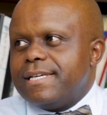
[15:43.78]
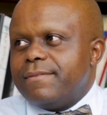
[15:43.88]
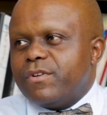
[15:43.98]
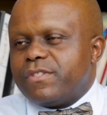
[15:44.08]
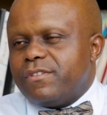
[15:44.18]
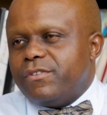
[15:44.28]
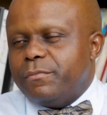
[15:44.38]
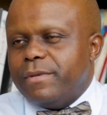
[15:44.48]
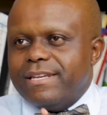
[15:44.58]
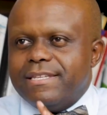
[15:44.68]
Because you
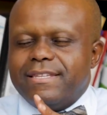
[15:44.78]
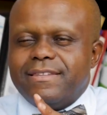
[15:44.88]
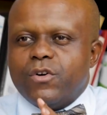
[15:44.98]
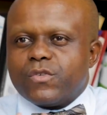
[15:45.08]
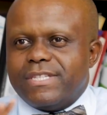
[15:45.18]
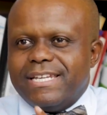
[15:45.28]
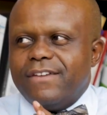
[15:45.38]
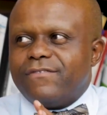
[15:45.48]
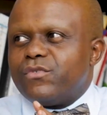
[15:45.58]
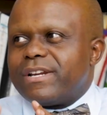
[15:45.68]
may also then
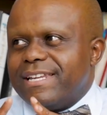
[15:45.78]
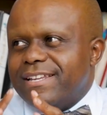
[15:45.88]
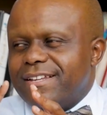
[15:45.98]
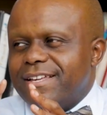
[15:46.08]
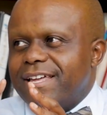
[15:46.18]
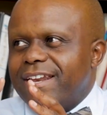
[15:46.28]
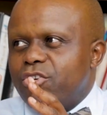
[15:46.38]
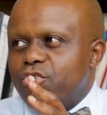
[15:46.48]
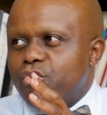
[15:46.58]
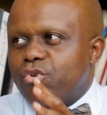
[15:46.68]
have to
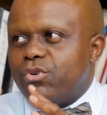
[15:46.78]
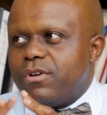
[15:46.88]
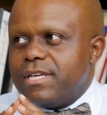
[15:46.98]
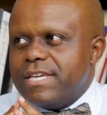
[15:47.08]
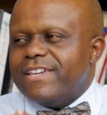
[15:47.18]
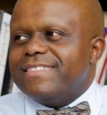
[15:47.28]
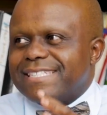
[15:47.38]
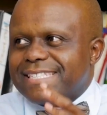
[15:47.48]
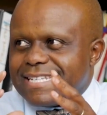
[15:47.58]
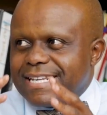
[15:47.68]
look even the
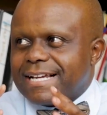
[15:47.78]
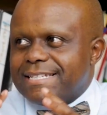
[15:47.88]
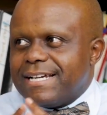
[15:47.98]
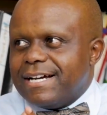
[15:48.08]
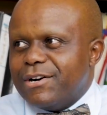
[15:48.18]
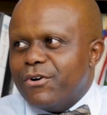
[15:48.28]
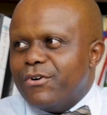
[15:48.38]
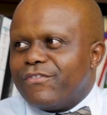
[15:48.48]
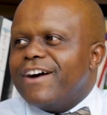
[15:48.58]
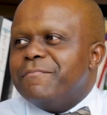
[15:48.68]
structure
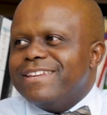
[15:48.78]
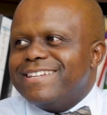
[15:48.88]
of government